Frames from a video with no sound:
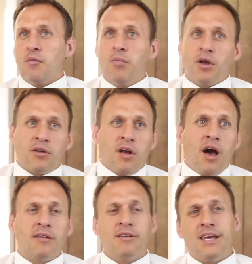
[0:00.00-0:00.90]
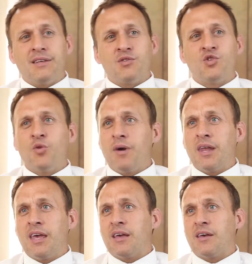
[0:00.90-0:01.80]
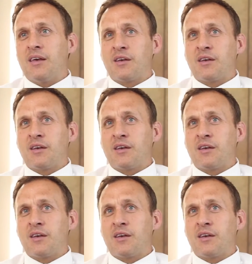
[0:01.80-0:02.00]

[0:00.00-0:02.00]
but you're not eating too many